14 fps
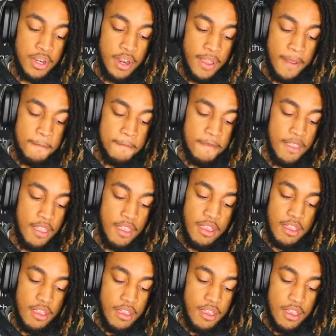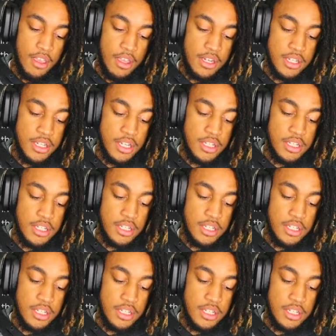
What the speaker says: day. And this doesn't